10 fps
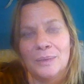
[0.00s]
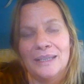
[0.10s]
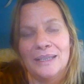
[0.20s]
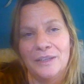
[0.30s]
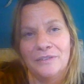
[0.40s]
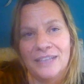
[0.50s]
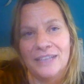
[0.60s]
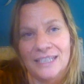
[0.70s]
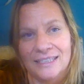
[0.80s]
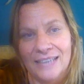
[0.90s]
with you
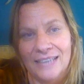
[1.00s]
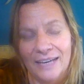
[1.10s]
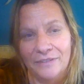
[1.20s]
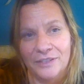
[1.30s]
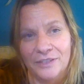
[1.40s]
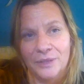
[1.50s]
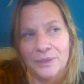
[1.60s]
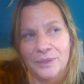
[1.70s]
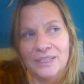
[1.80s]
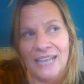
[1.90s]
feeling safe
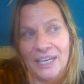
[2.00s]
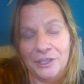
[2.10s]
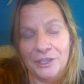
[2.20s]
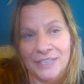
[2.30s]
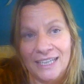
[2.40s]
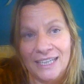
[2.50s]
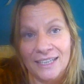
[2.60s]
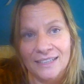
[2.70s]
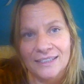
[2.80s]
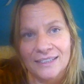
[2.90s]
to state your
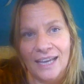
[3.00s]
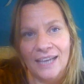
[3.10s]
needs,